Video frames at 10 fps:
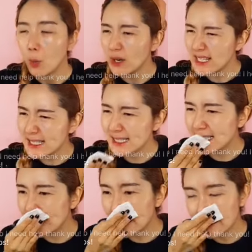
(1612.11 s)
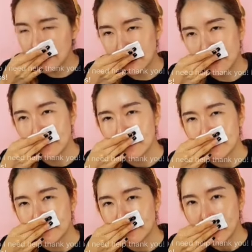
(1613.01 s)
What is this scent?
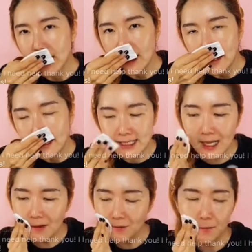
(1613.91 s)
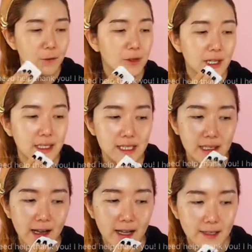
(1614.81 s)
It's not fruity, it's
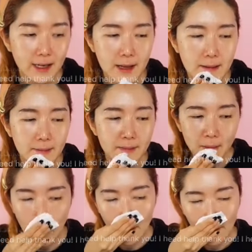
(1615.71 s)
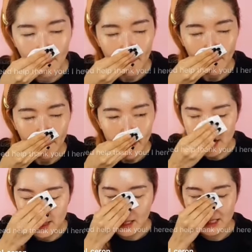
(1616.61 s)
not
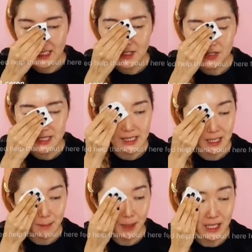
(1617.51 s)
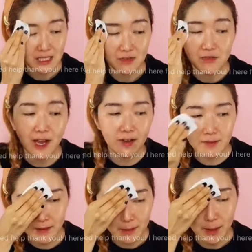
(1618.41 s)
it's not citrusy, but it's very,
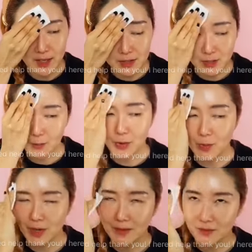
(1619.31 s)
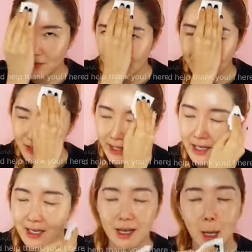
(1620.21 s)
very mild to a point where you have, you have to
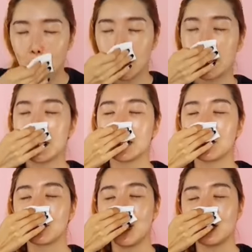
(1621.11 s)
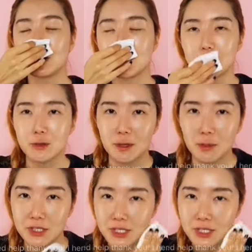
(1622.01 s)
like put it in your nostrils to be able